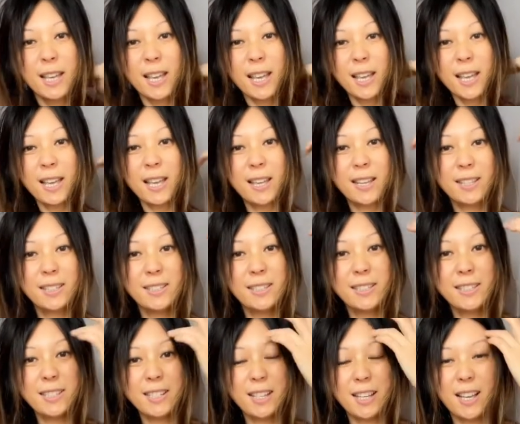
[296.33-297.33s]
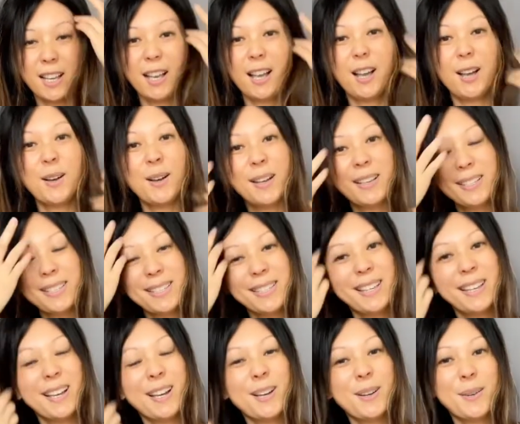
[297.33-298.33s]
And I
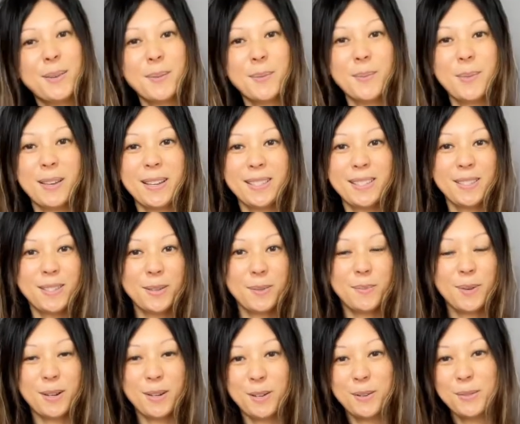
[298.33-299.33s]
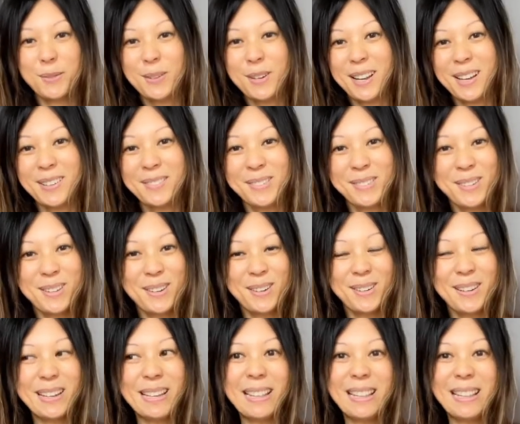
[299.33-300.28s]
see. That's a wonderful love story.